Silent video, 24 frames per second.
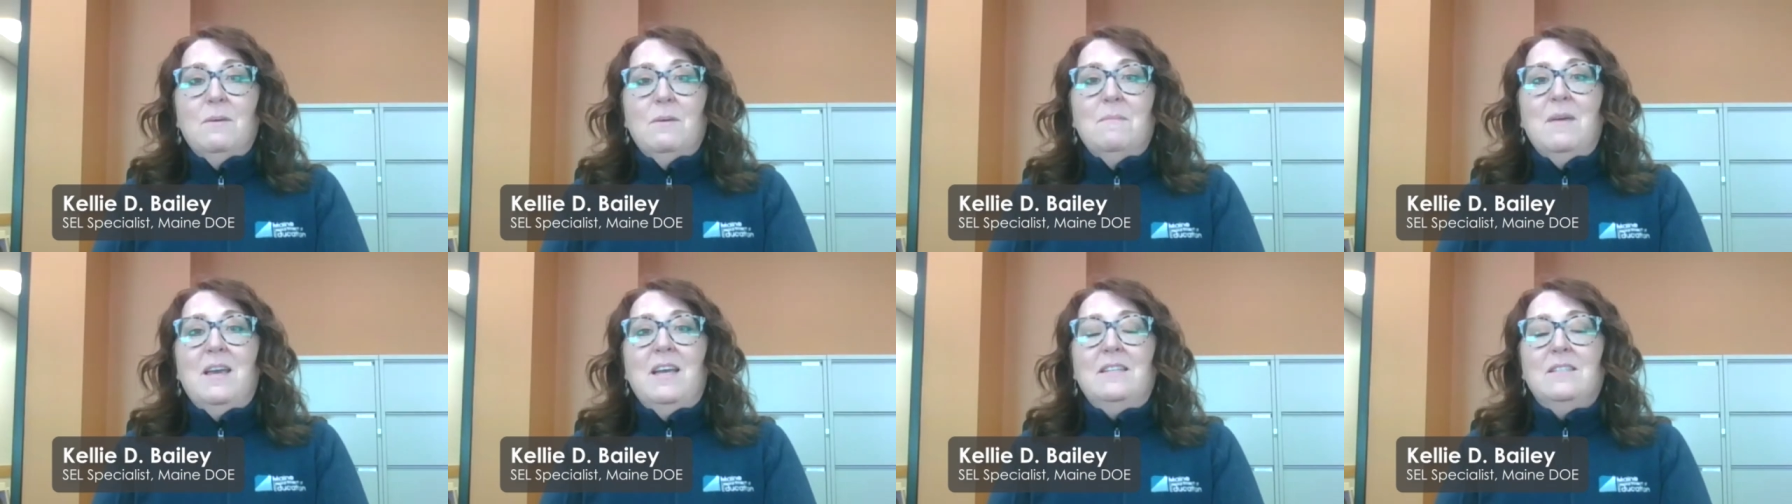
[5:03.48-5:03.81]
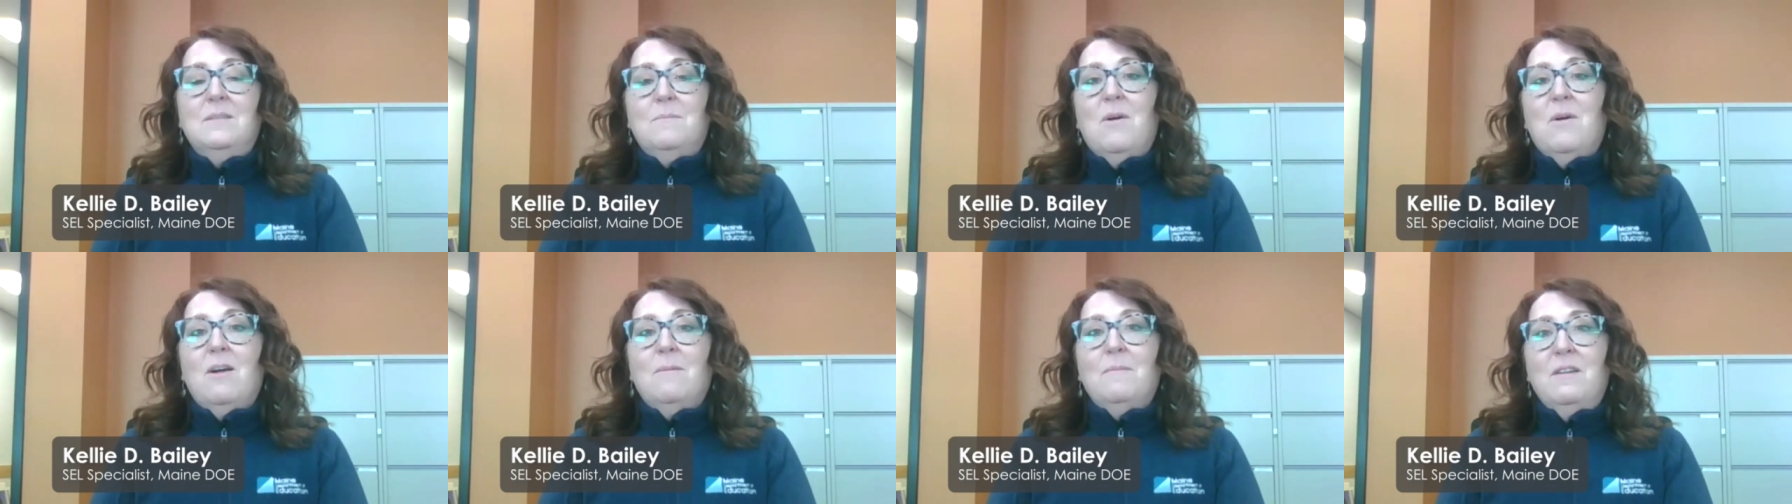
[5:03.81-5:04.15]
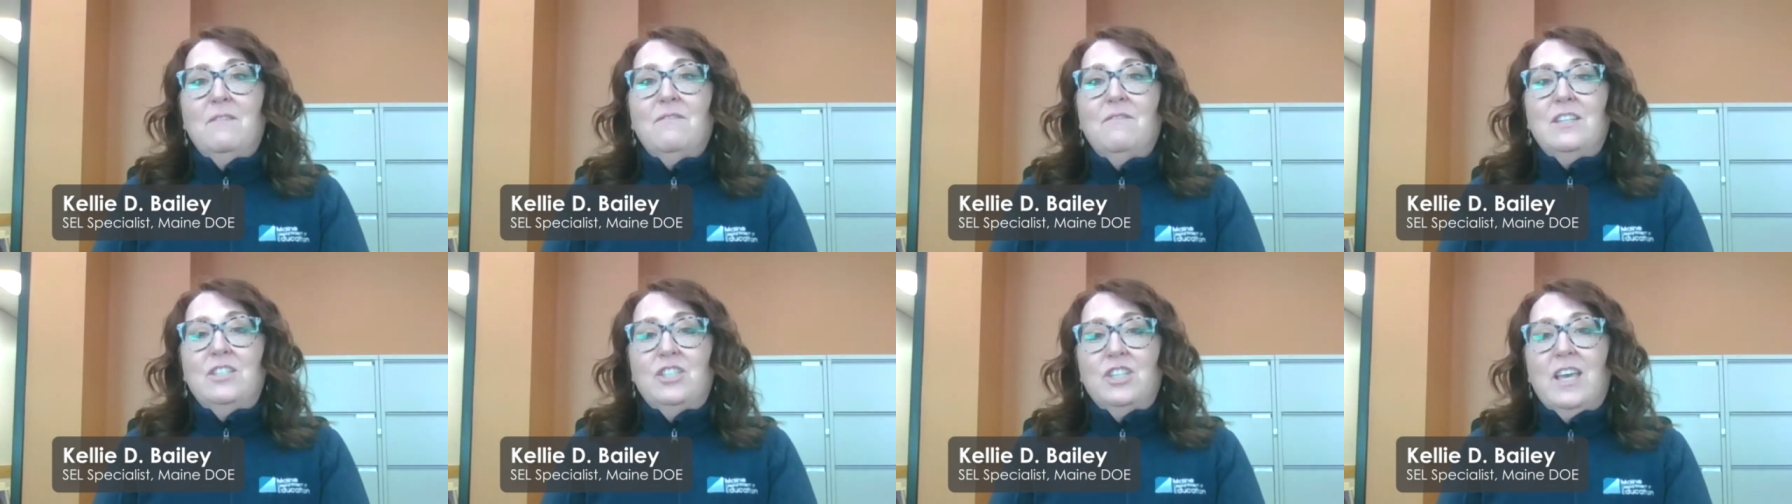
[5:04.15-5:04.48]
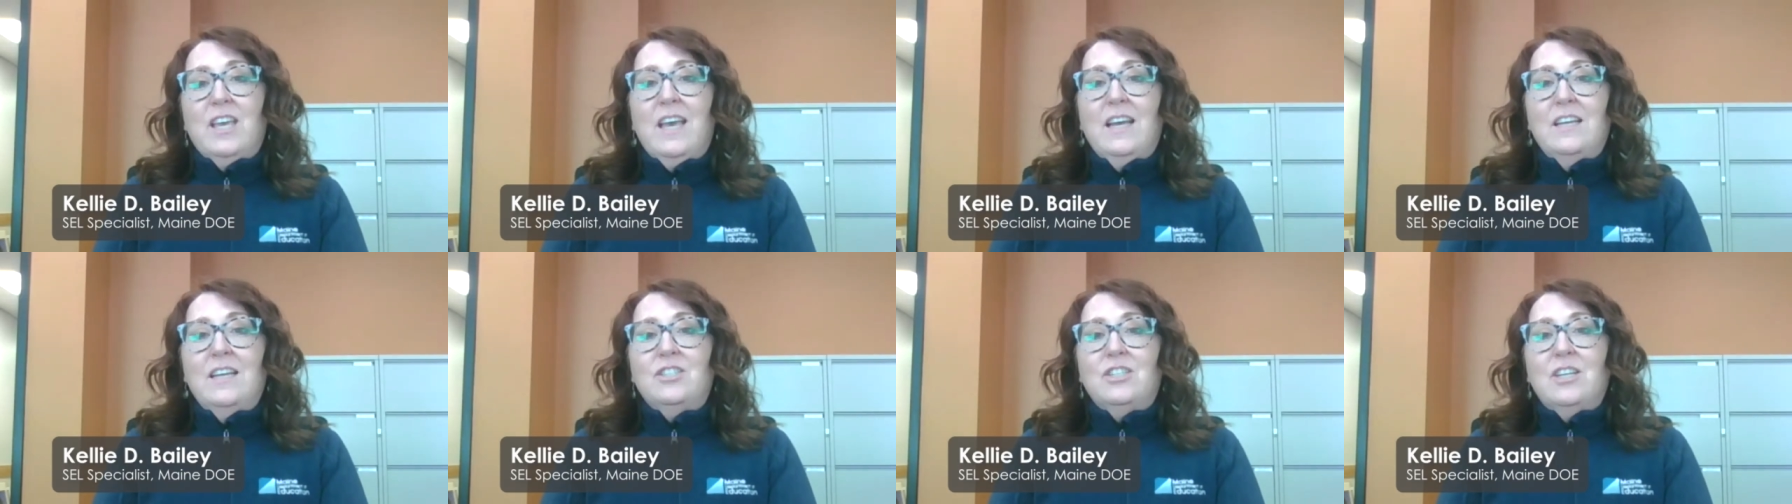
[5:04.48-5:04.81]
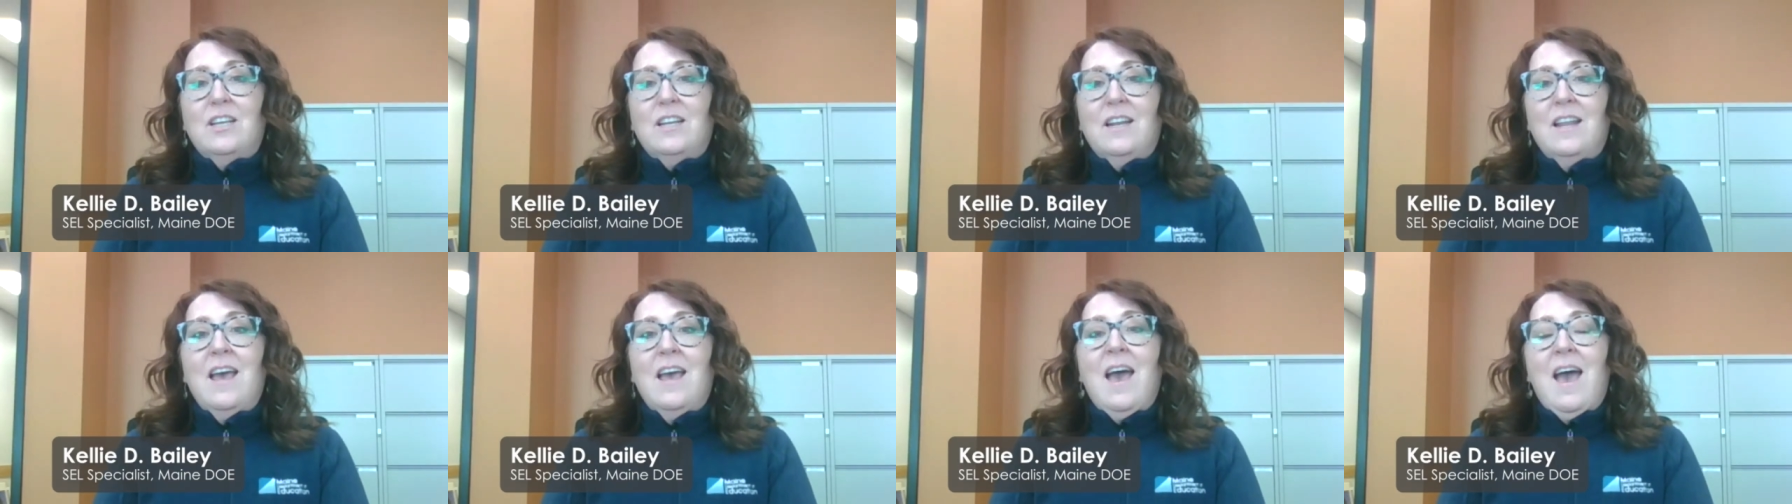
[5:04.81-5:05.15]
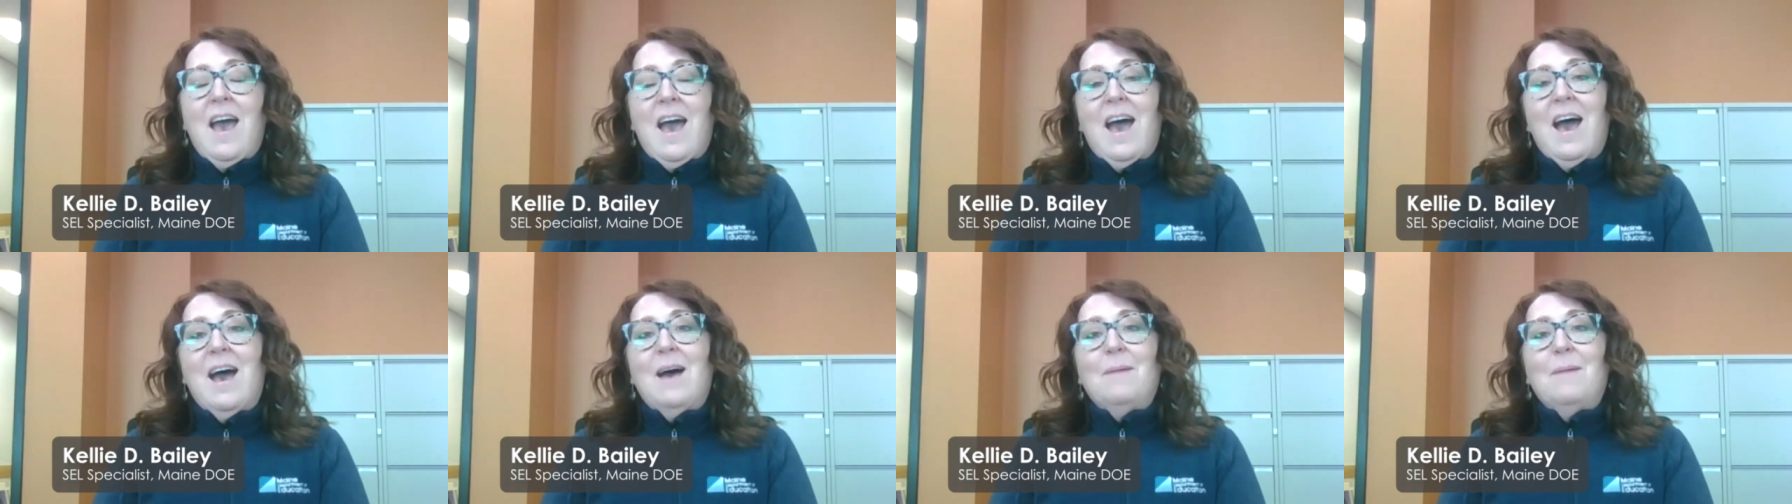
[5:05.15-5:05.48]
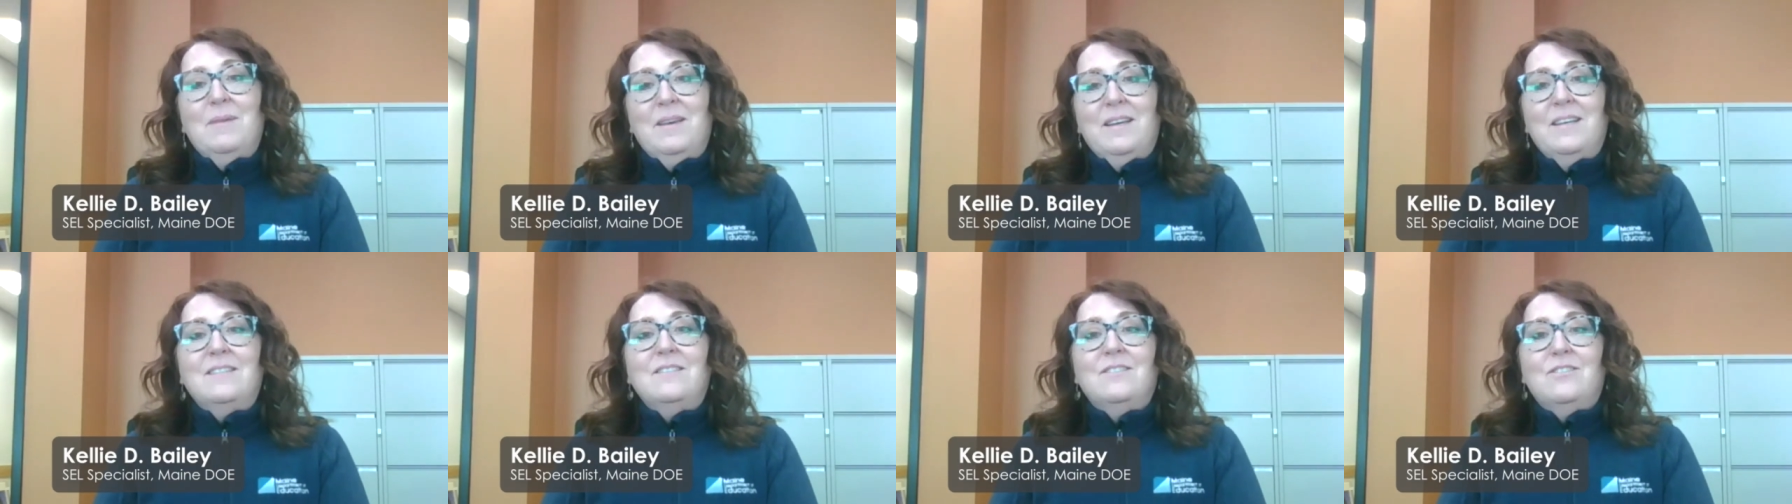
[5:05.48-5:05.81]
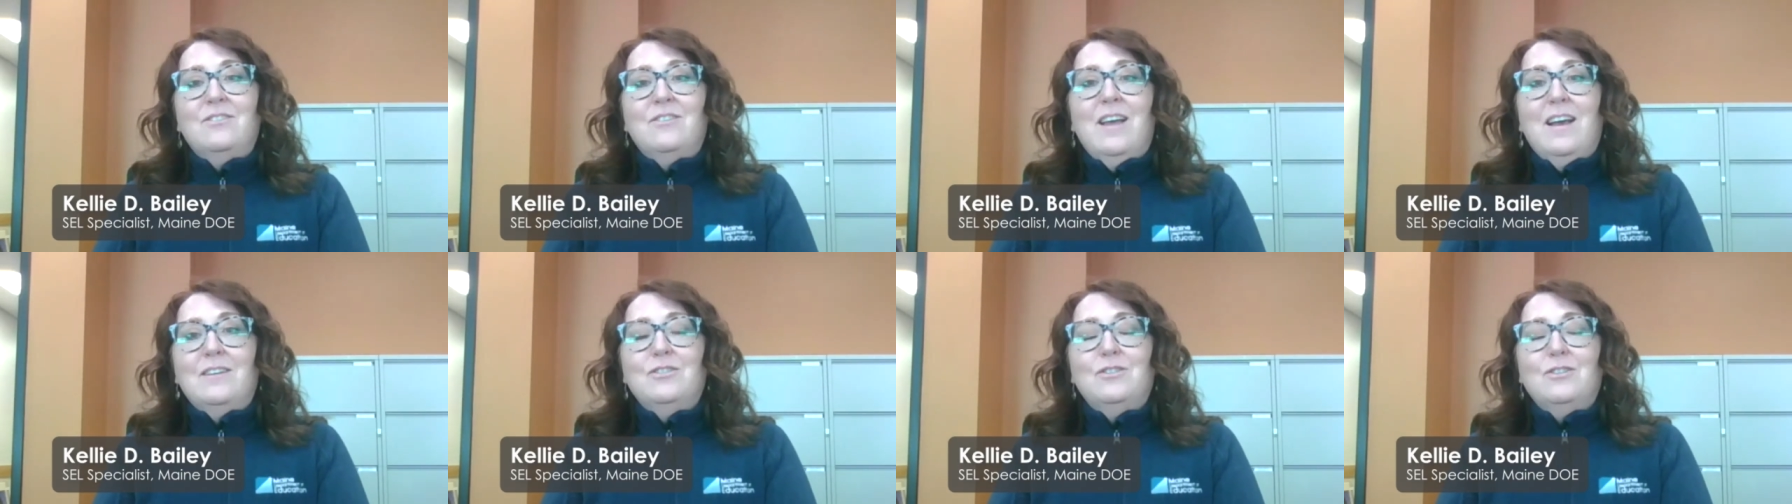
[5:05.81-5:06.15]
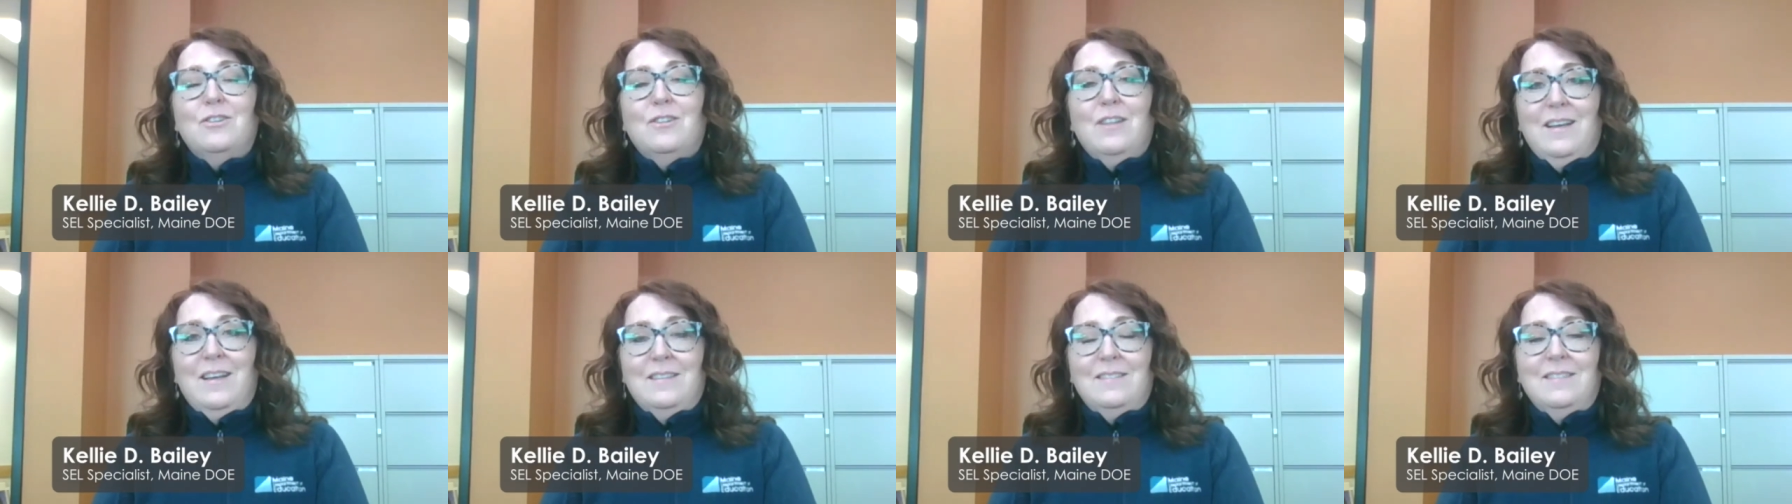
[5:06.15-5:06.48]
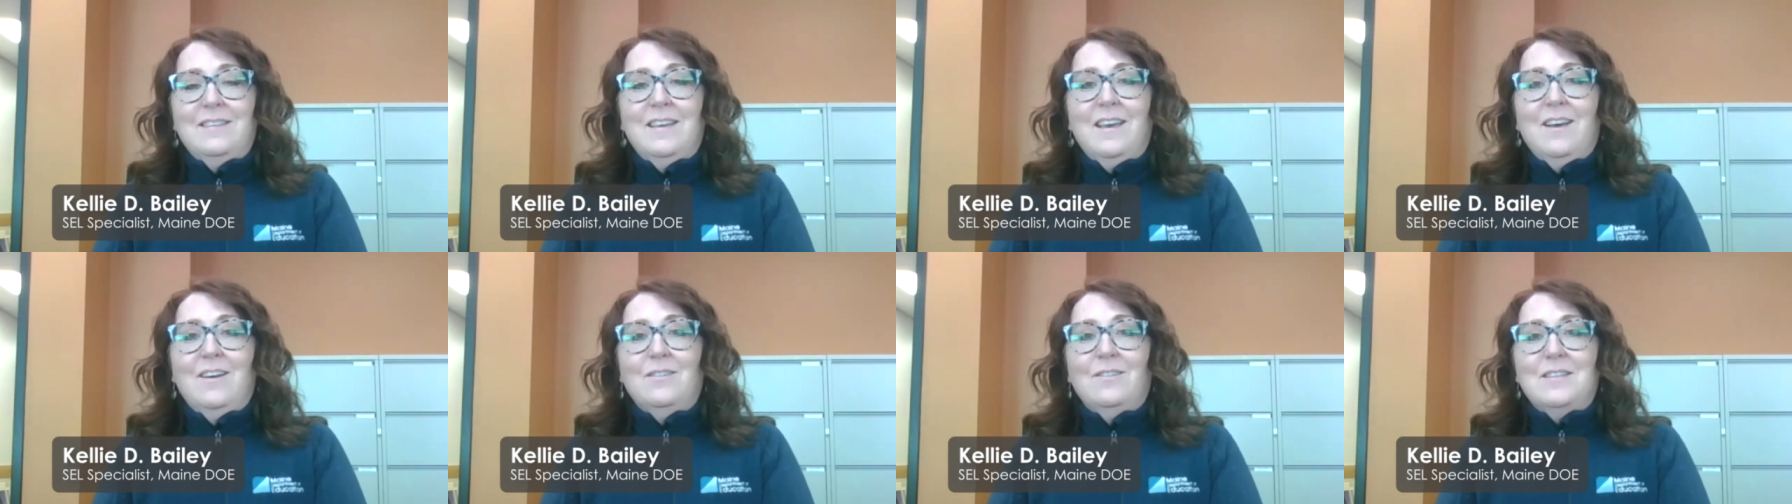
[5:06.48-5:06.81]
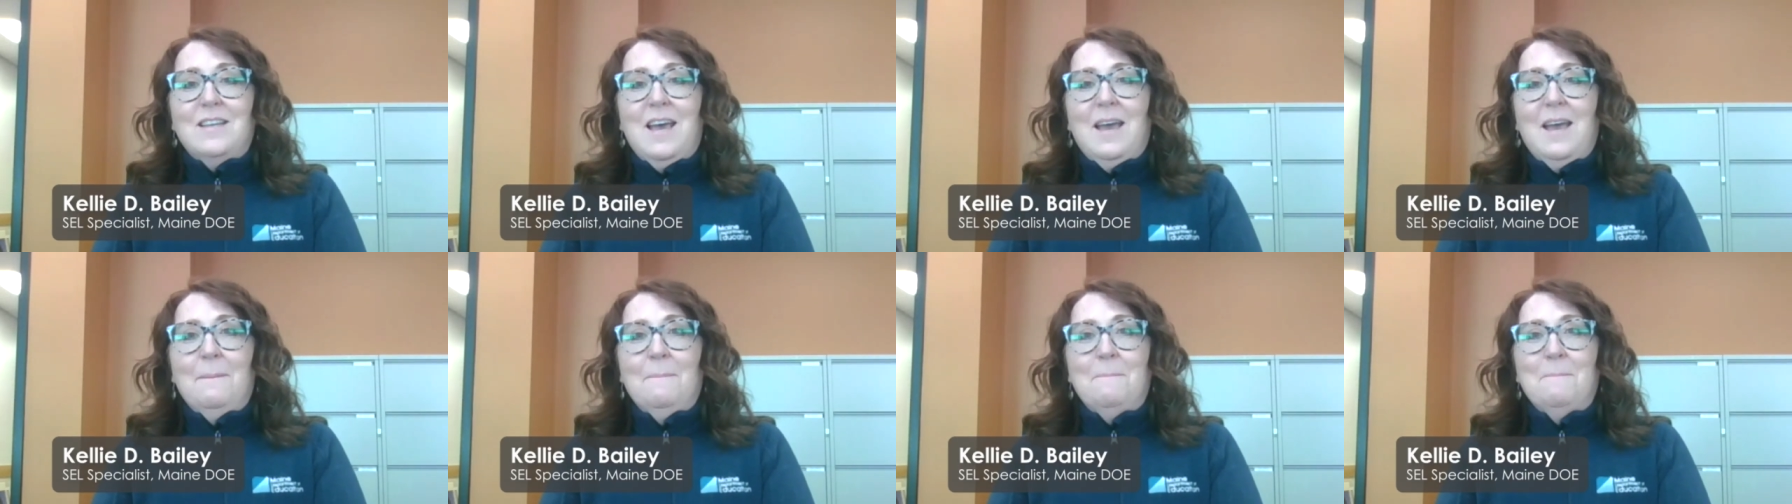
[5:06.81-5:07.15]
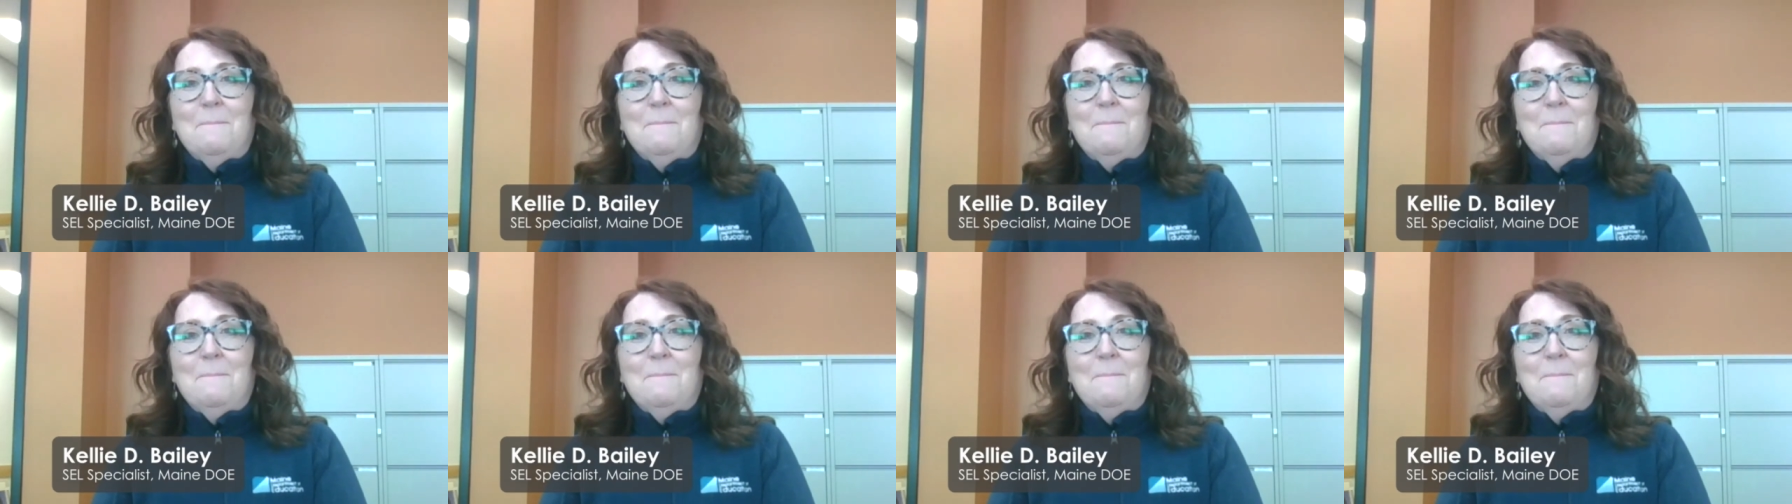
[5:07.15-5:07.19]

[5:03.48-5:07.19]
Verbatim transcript: of the Maine Department of Education, happy International SEL Day.